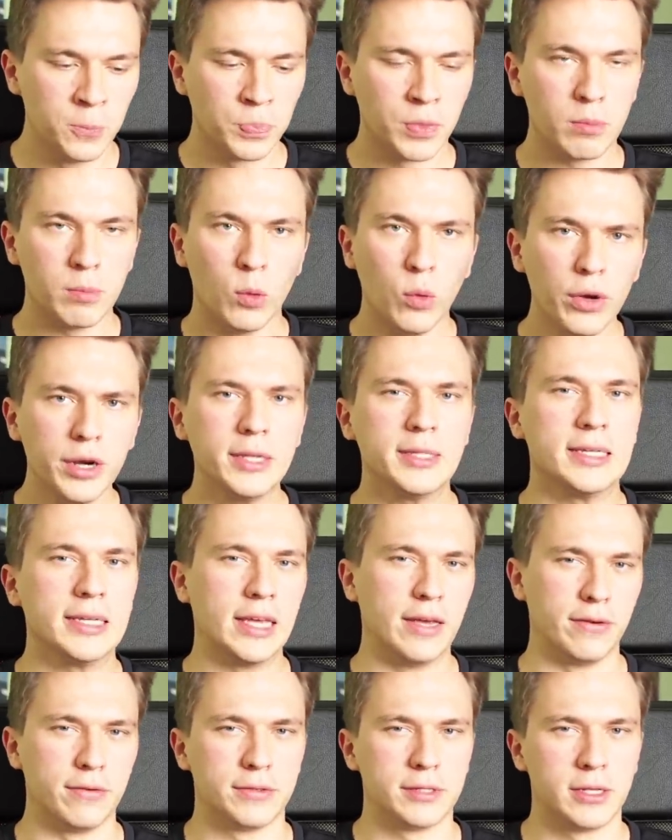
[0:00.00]
But what is a
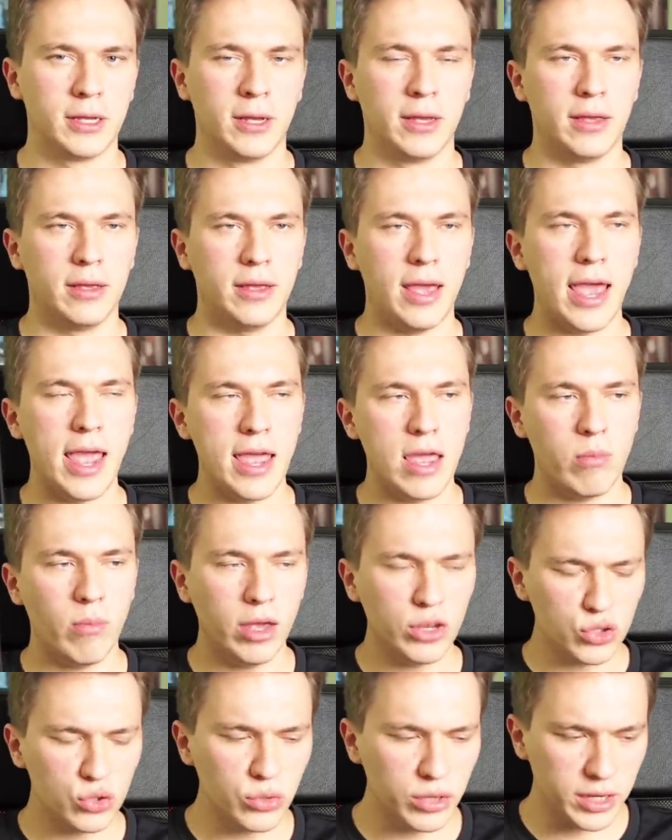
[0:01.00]
gift? A
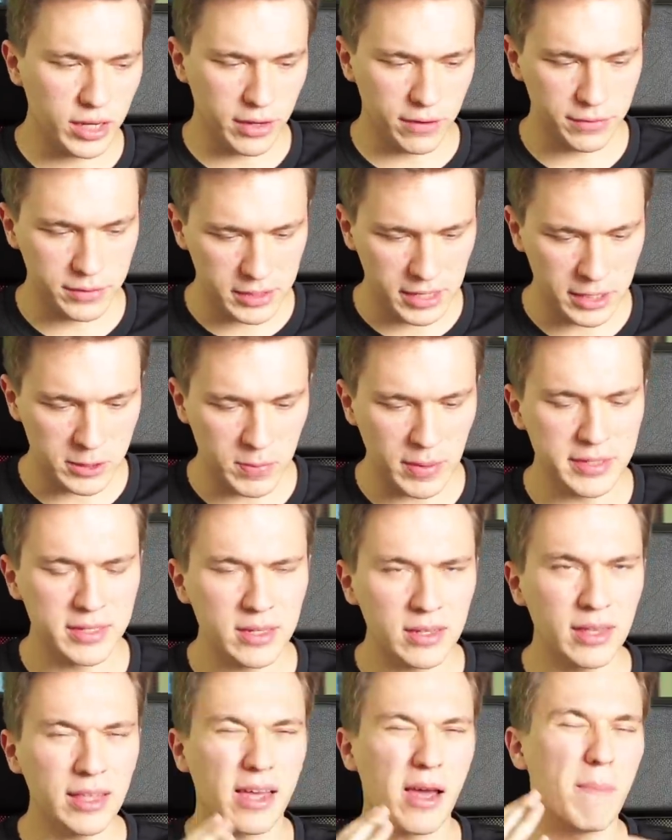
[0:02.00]
imaginary gift is
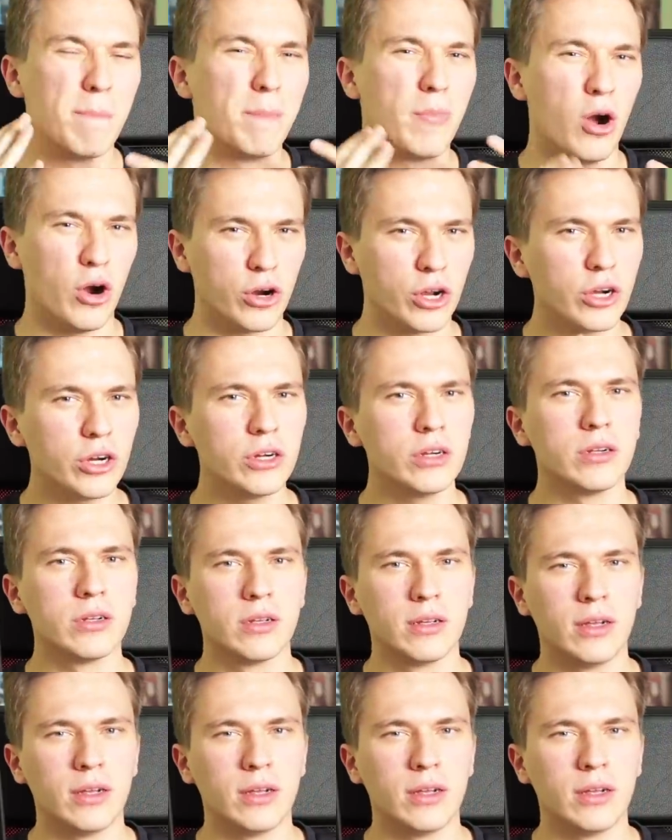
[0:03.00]
basically a marker,